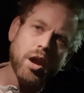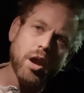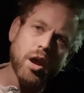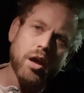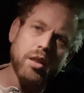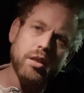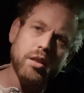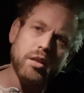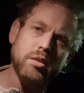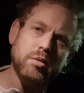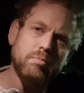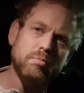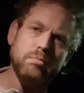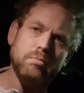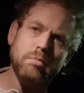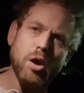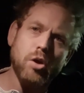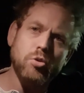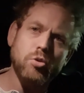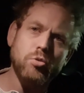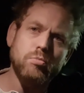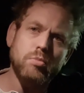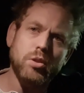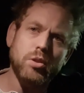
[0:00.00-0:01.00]
And then the
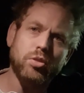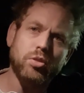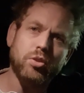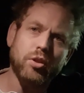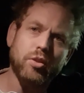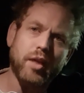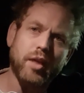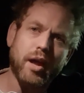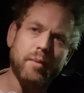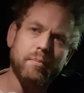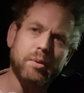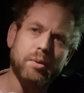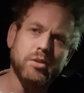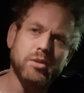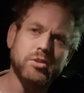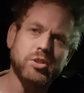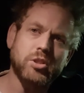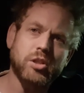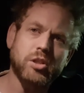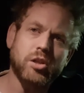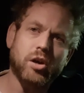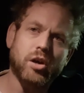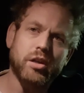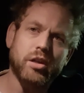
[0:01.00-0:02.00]
moment that
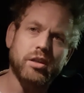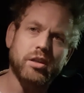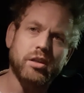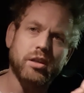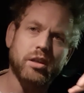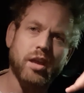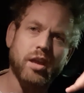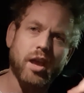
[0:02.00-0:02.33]
punchline